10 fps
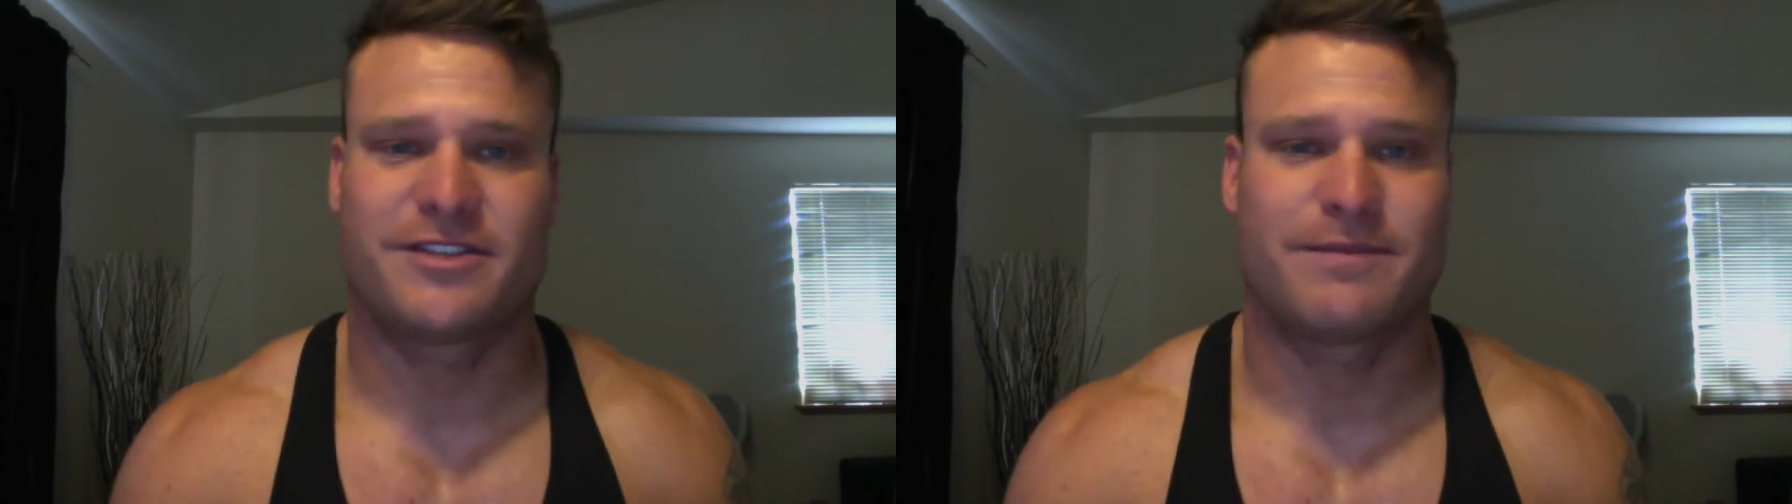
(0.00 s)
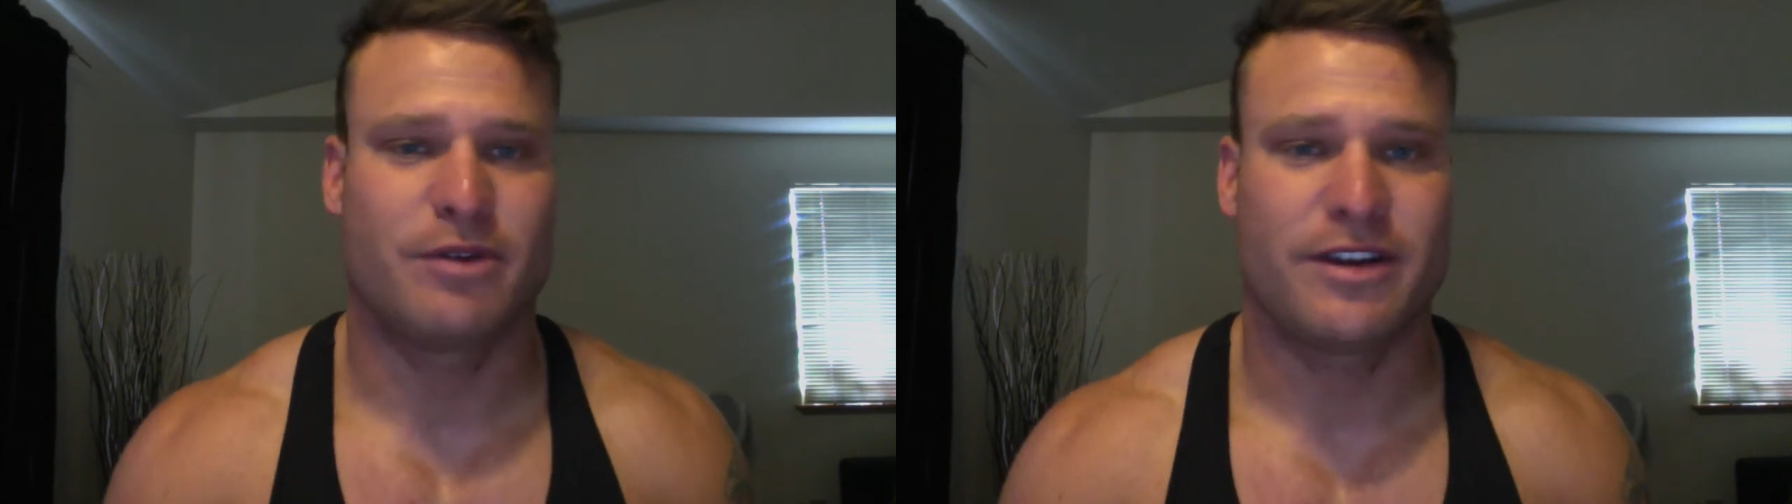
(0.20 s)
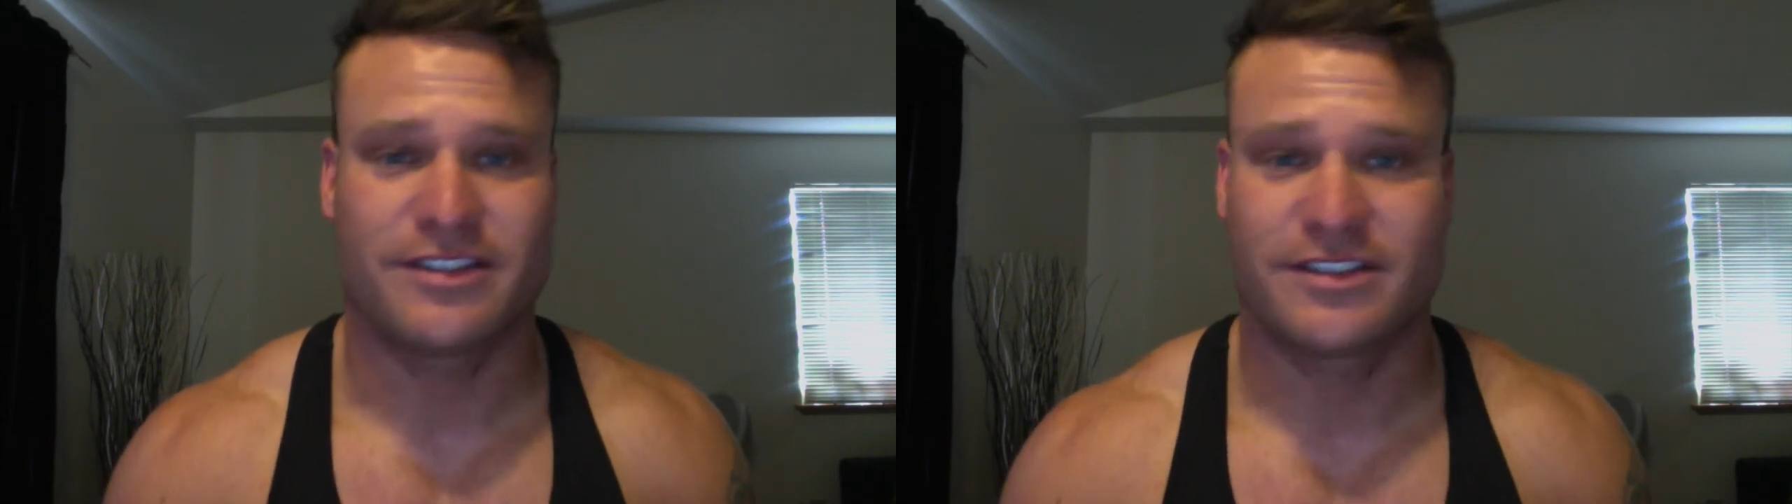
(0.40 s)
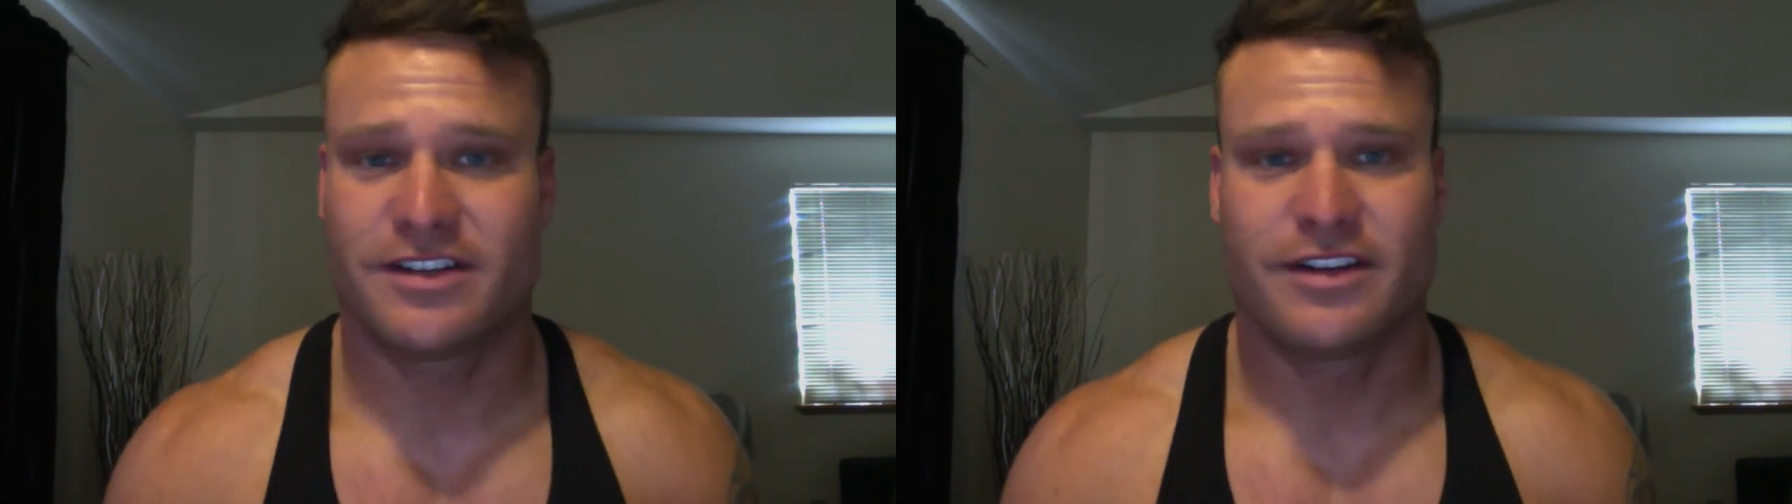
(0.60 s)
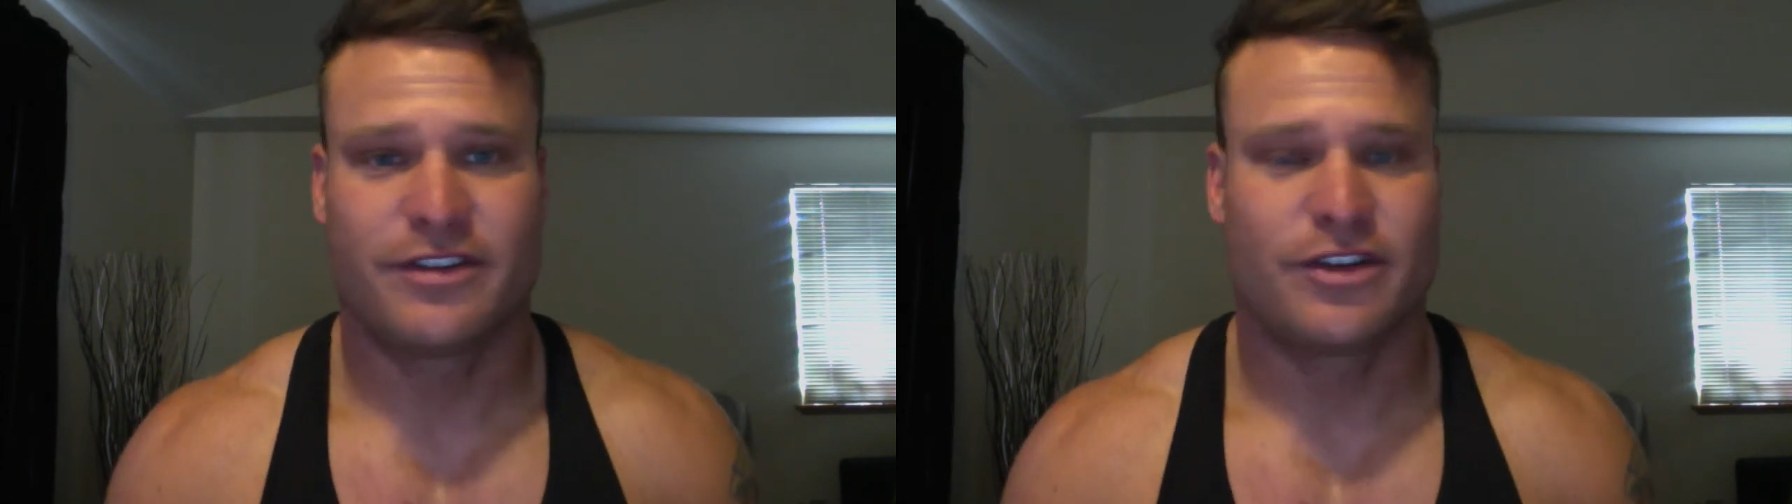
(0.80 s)
boys,
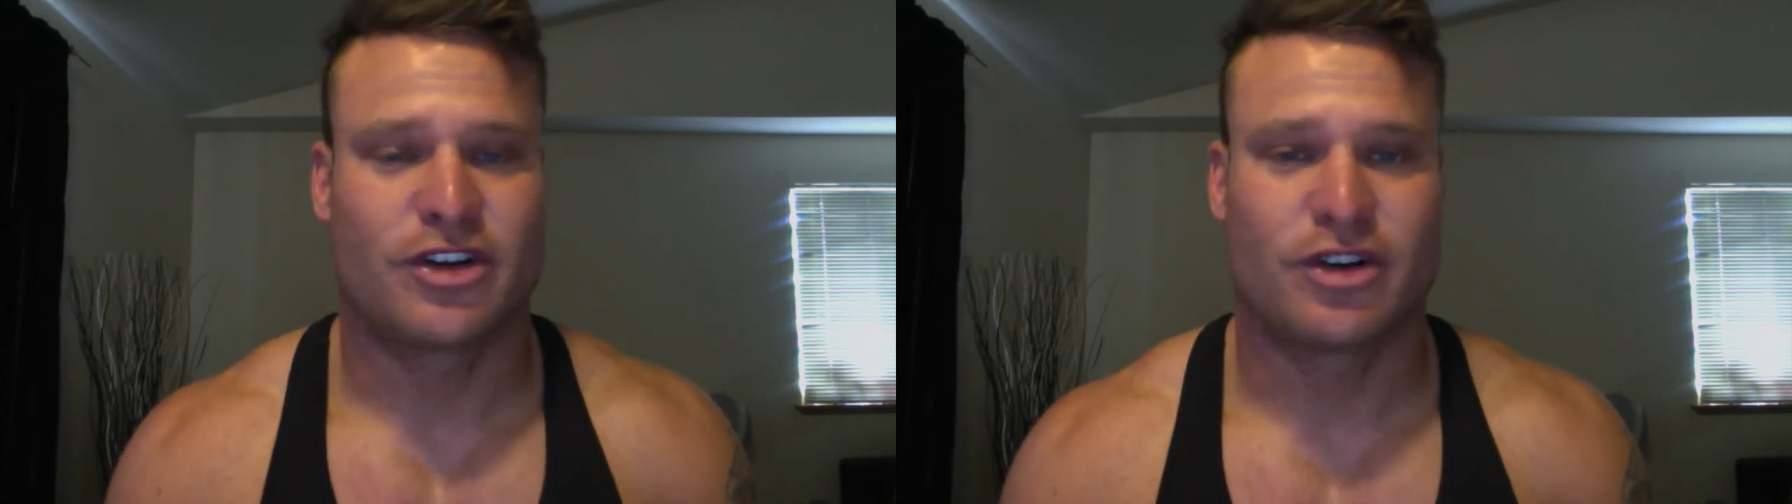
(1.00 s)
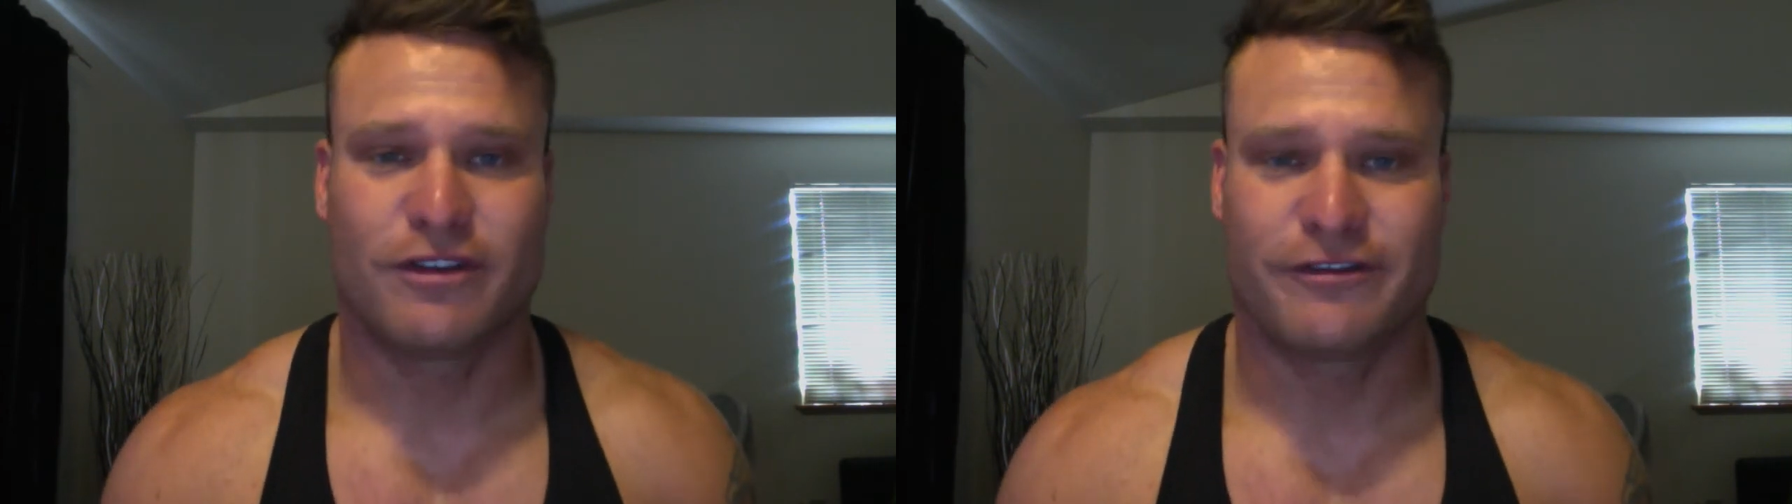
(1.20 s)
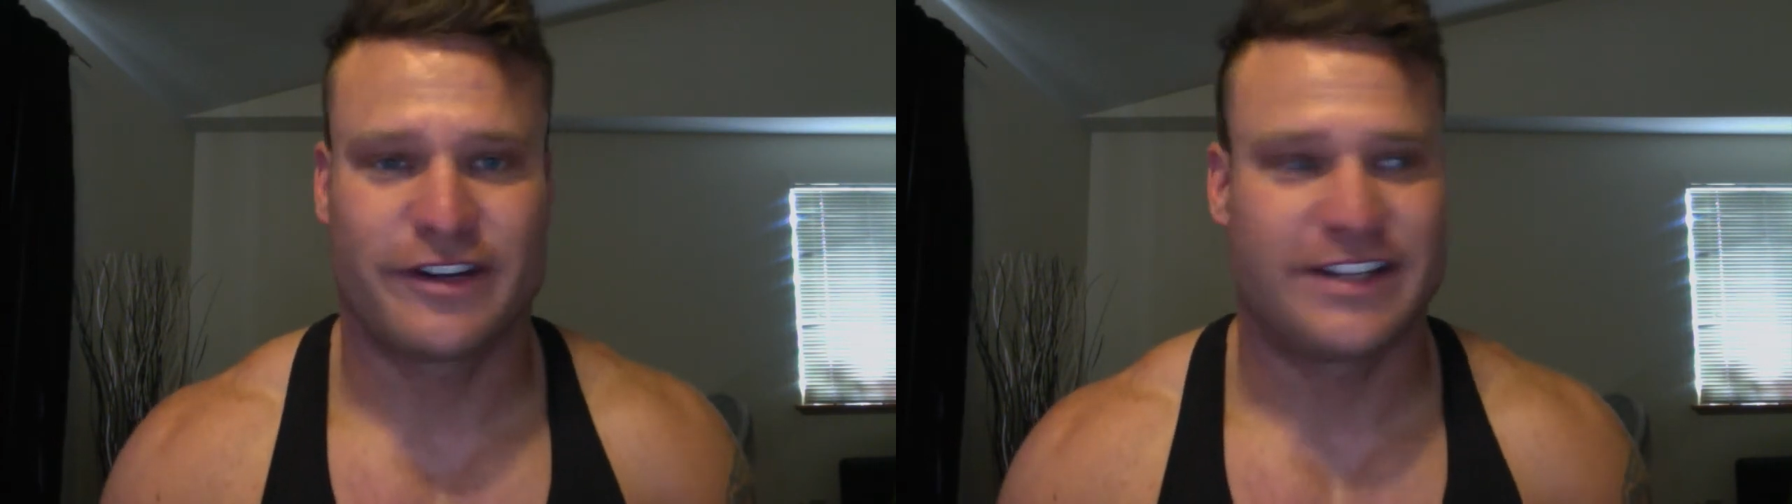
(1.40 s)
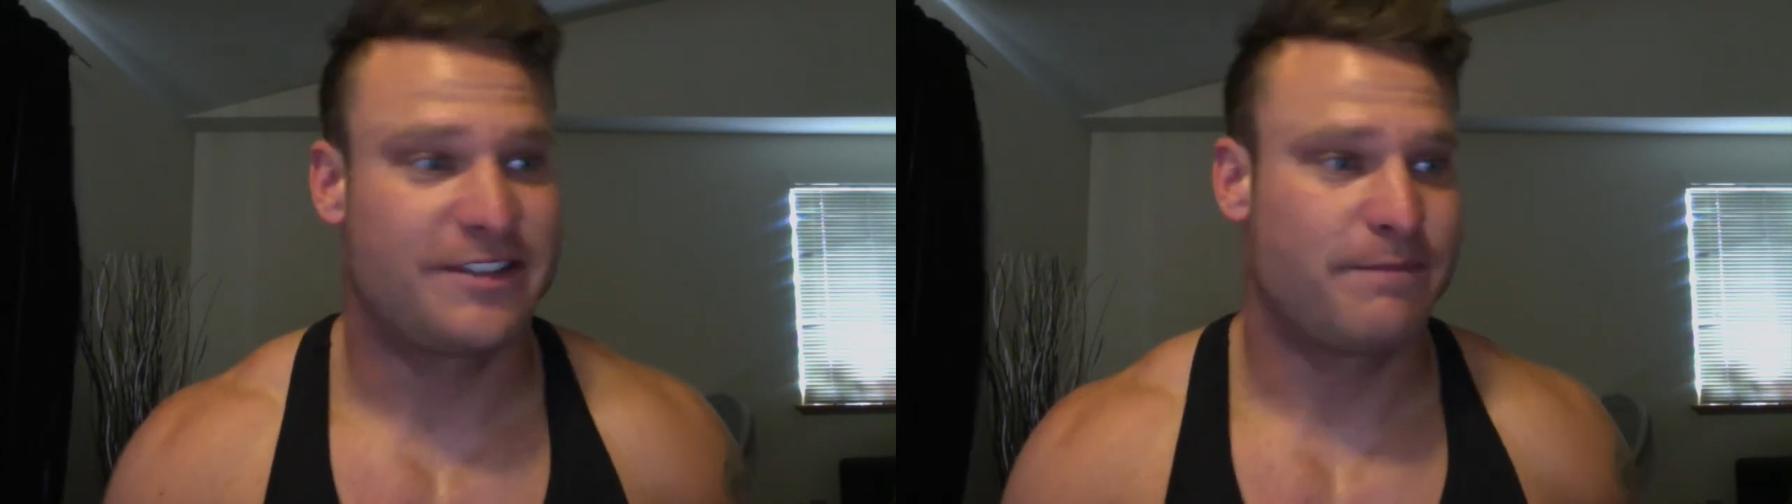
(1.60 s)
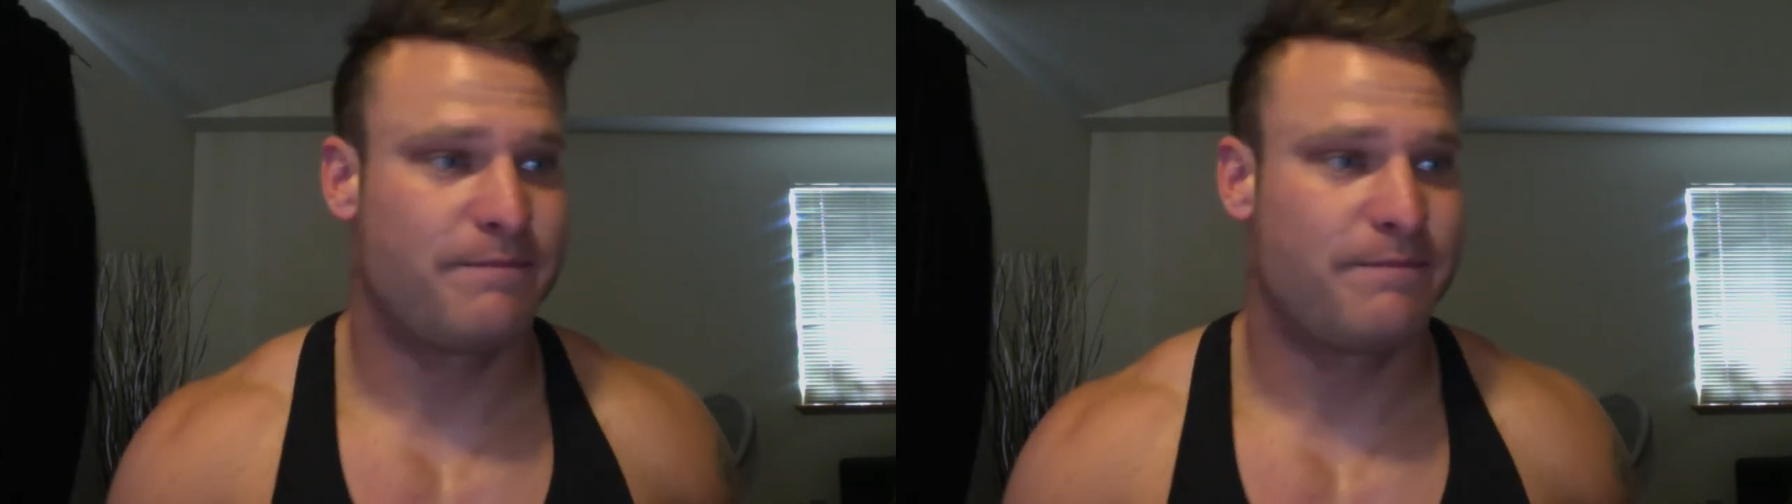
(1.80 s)
their girlfriends,